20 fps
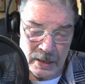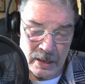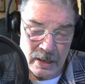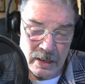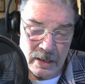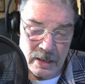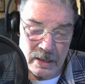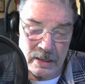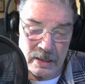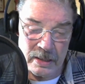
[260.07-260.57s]

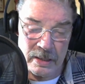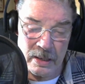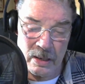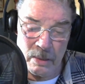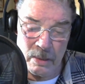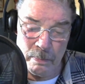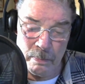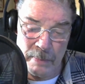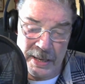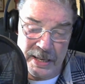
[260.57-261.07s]

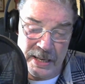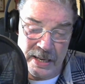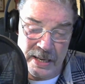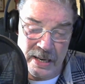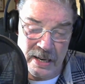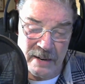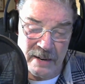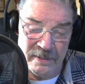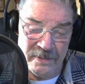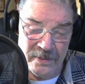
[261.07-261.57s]
are Mickey
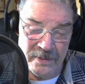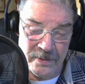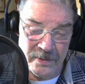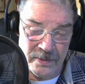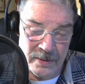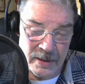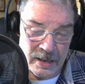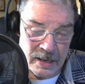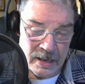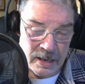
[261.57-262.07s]
Huff
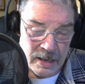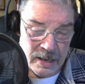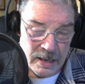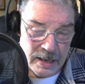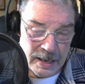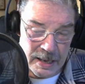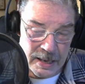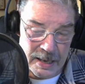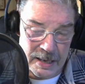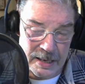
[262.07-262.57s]

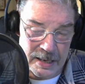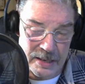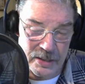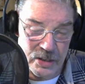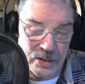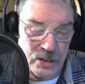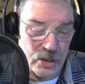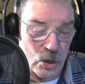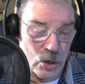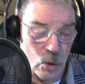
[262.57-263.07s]

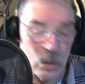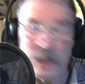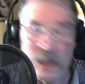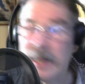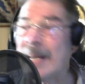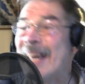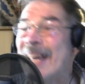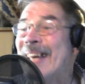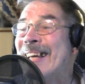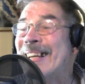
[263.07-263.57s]
and
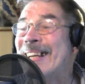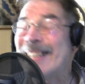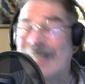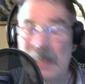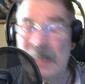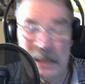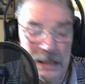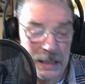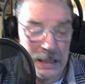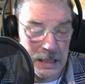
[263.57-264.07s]
Nolan
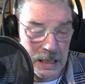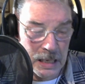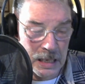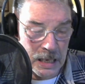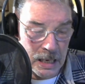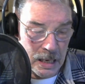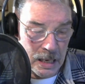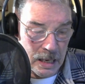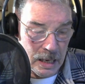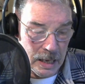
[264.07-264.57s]
Higdon
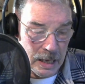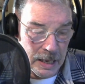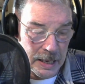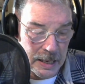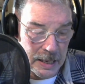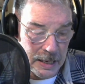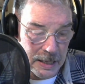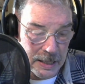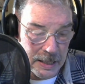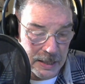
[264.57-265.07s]

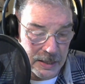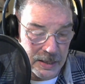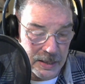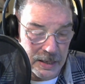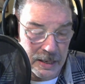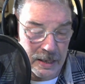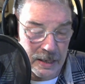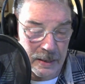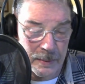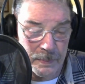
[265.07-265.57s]
and
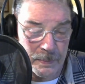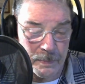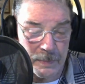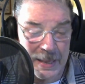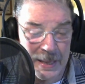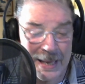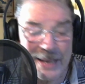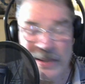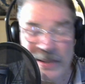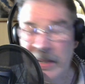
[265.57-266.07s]

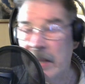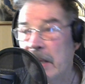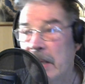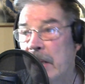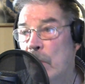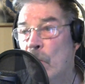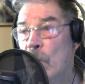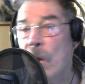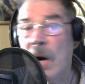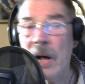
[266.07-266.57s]
Andy Lee
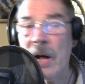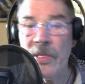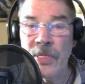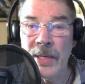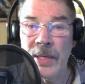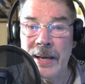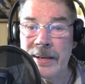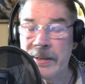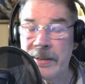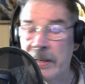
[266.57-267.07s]
Roth.
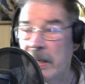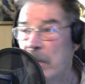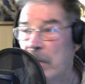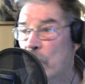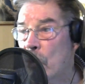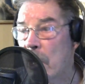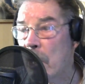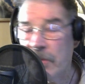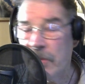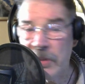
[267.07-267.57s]
Andy Lee
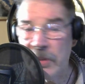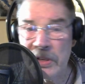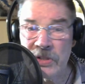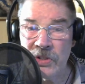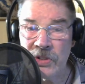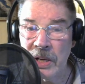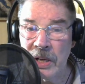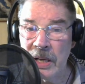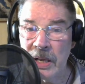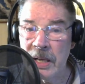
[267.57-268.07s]
Roth is
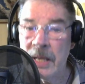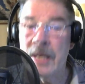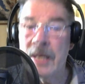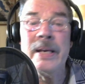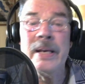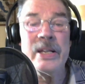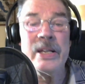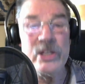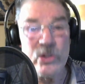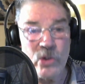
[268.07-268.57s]
a
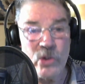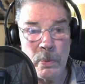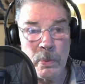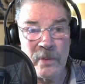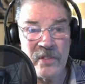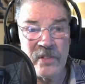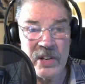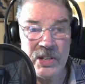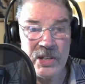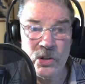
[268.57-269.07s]
history
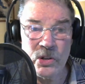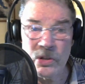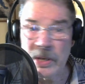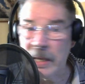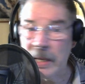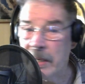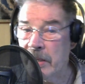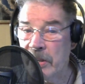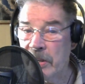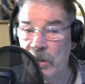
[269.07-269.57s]
professor
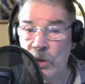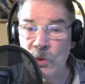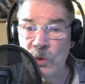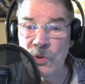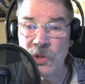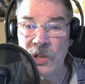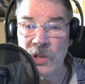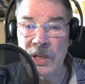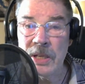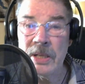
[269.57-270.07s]
down at
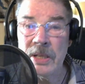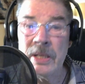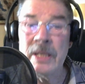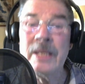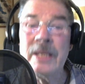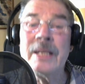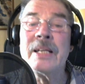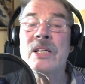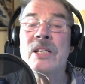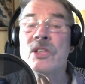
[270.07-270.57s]
UC
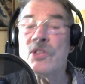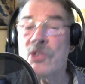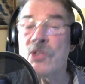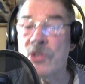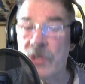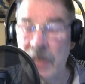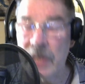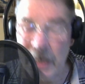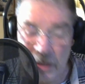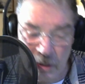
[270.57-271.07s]

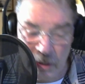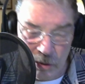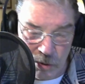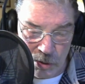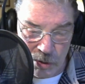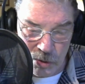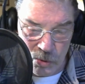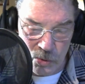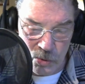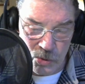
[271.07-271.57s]
Santa
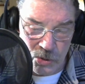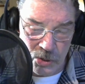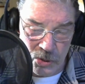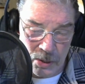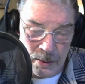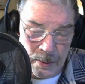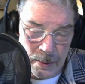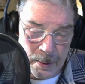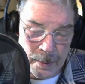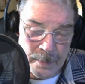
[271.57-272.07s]
Cruz.
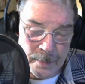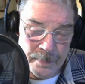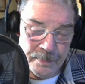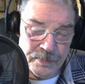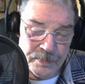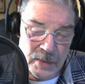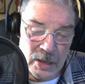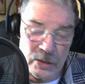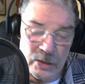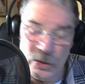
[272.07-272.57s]

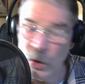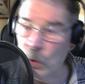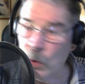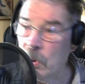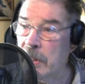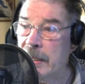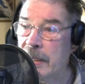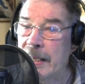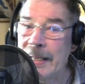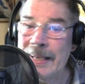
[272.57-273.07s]

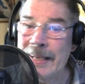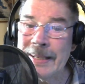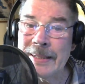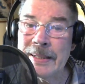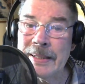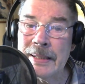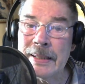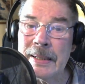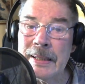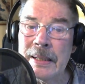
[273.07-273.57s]
Nolan
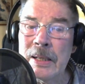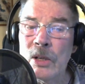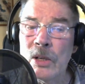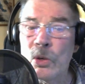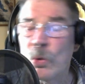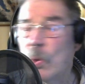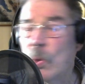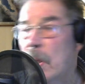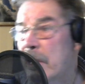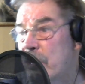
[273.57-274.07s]
Higdon,
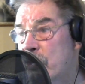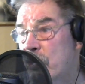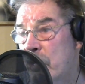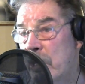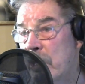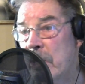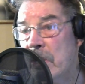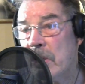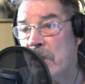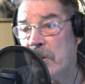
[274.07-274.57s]
who I
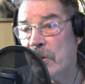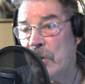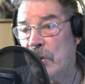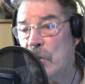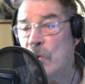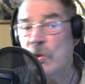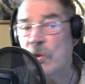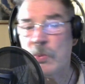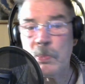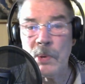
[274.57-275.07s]
see on
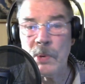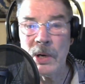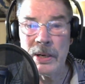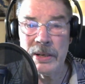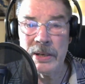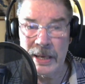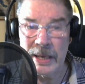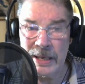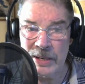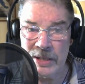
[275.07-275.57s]
news
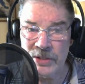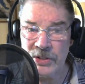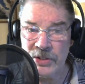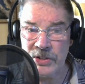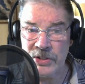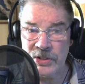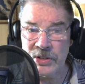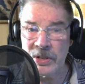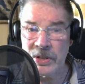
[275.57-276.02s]
broadcasts